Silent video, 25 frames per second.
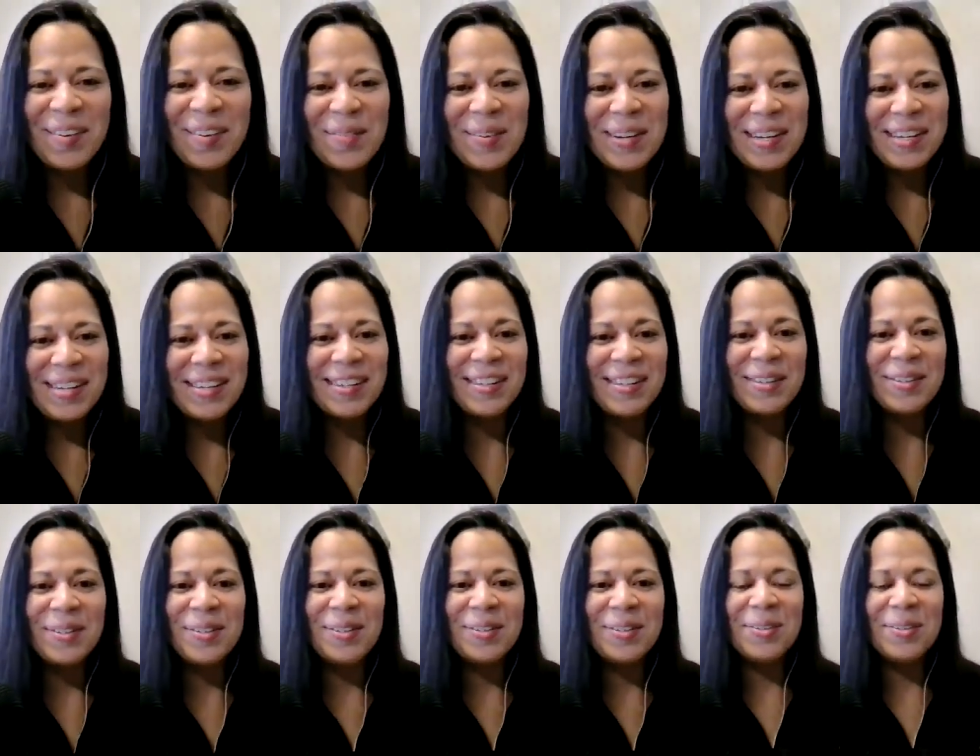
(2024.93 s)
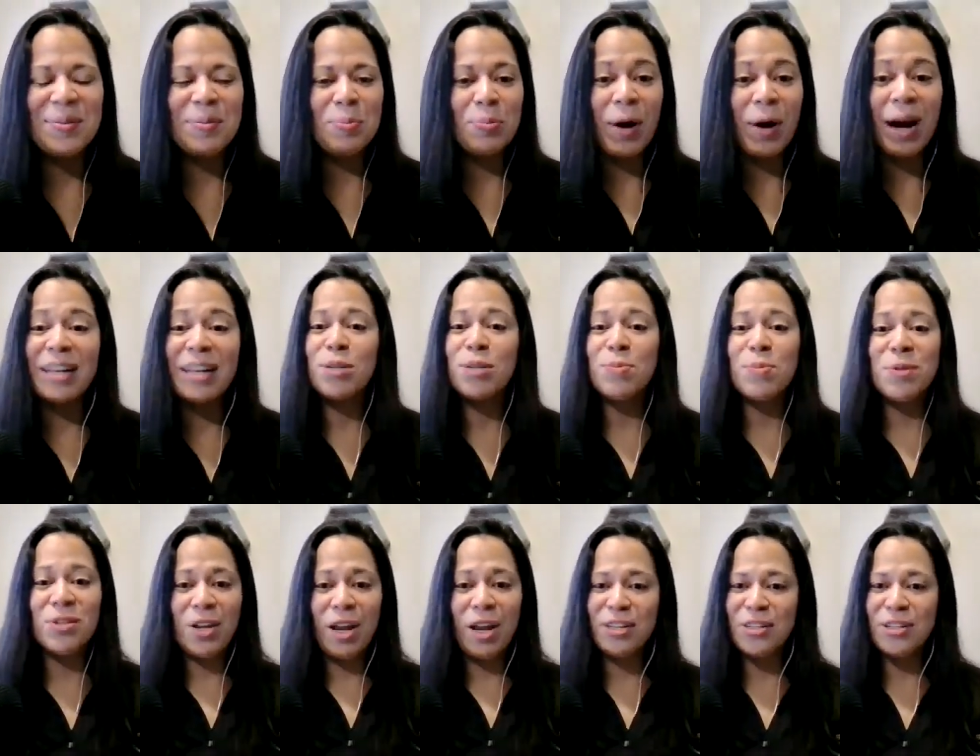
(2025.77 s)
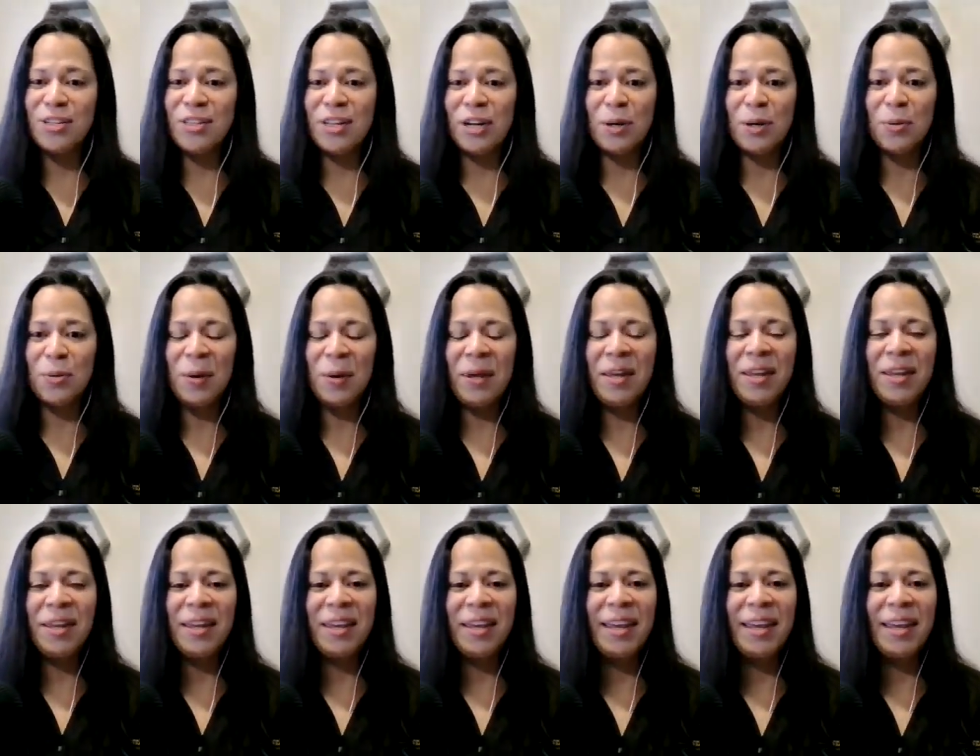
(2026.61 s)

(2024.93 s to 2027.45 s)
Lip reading: We still practice massage therapy.